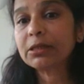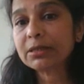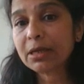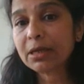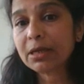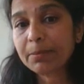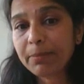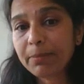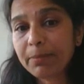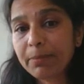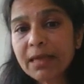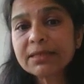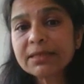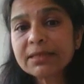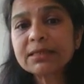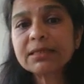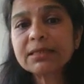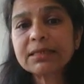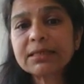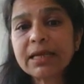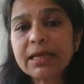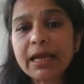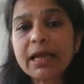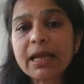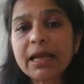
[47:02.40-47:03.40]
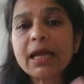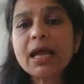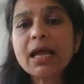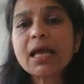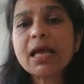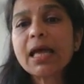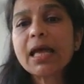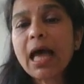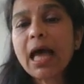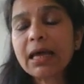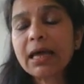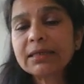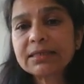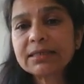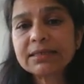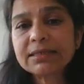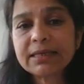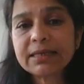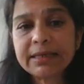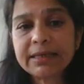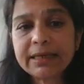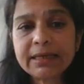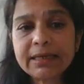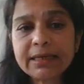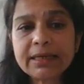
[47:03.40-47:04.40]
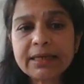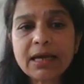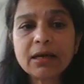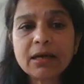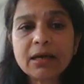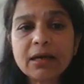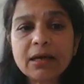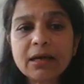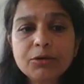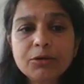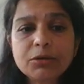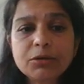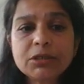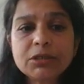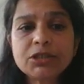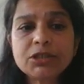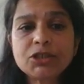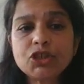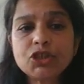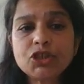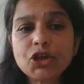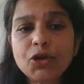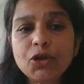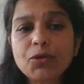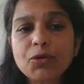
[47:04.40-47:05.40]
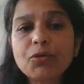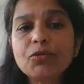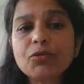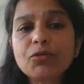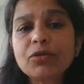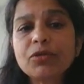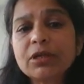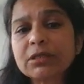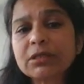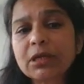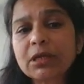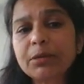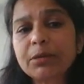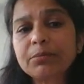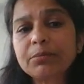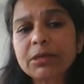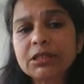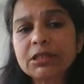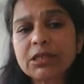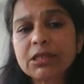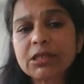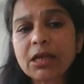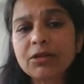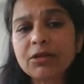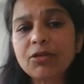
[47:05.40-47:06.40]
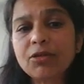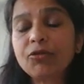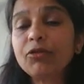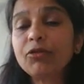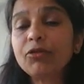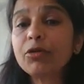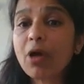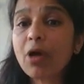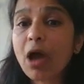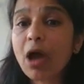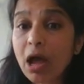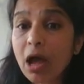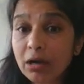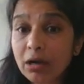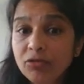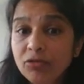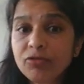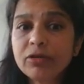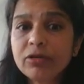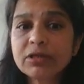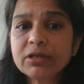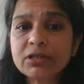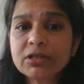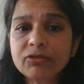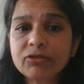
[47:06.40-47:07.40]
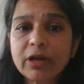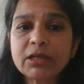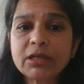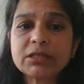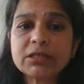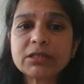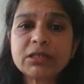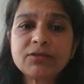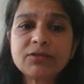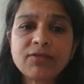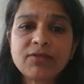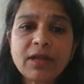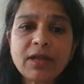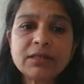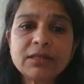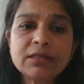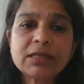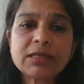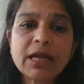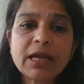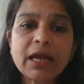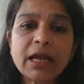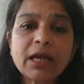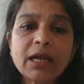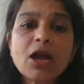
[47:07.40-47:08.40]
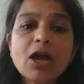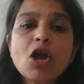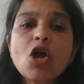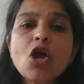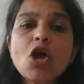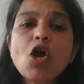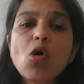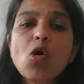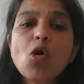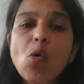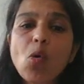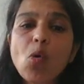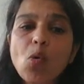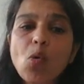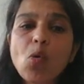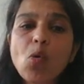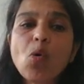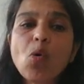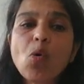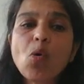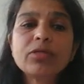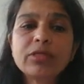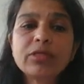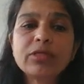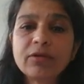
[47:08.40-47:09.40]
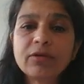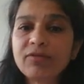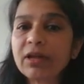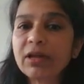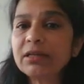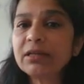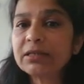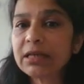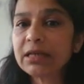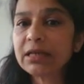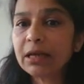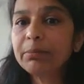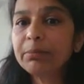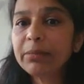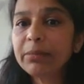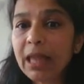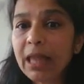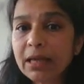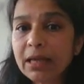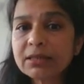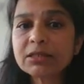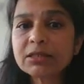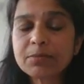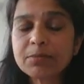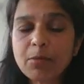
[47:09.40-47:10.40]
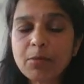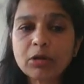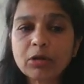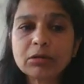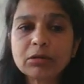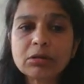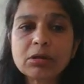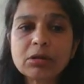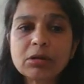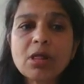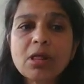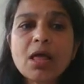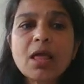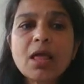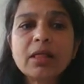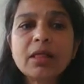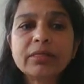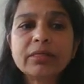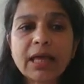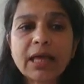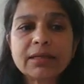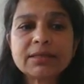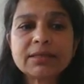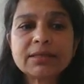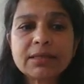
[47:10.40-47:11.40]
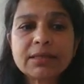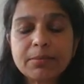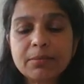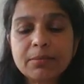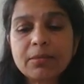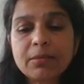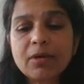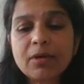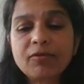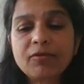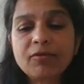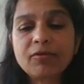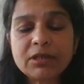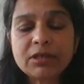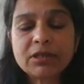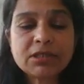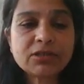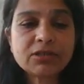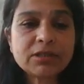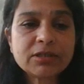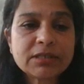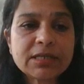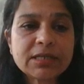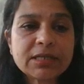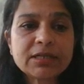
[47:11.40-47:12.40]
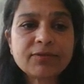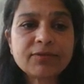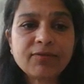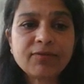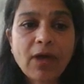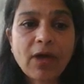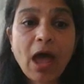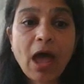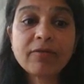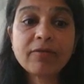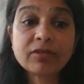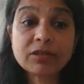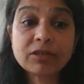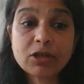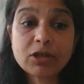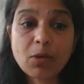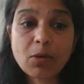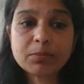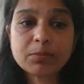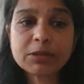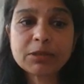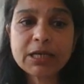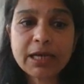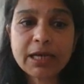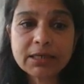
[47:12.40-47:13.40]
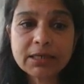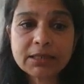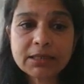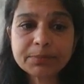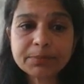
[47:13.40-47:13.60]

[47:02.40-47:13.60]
capacity, and as Alina alluded to, this can be done through unrestricted funding or the funding plus model that some funders have adopted.